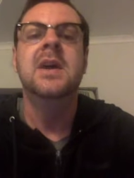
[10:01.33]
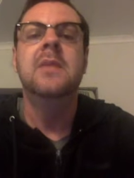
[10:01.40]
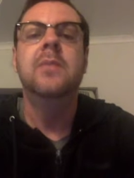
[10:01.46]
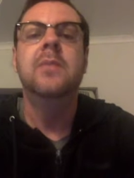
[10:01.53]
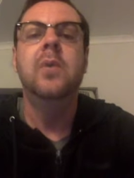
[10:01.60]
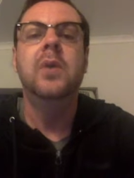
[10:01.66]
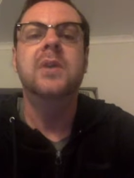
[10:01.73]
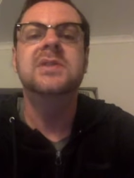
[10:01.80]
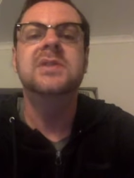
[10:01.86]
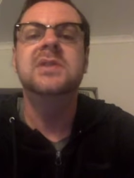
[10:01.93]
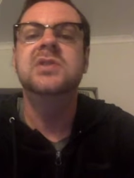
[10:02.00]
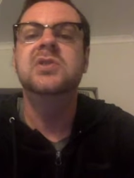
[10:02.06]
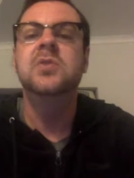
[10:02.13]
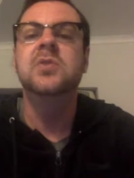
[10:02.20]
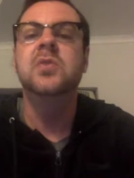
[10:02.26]
pointed
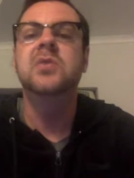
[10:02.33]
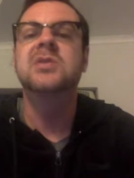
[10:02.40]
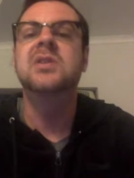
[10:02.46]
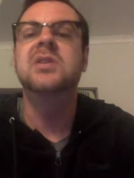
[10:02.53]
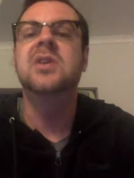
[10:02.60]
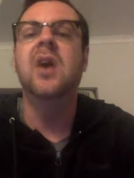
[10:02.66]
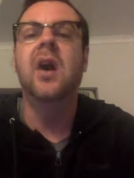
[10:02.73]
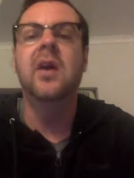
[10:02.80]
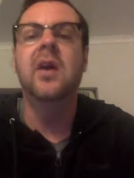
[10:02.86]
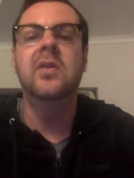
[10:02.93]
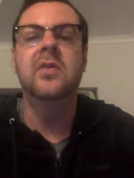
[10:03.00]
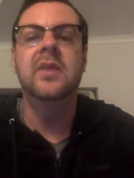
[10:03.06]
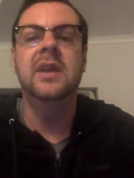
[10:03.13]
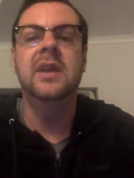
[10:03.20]
towards a conquering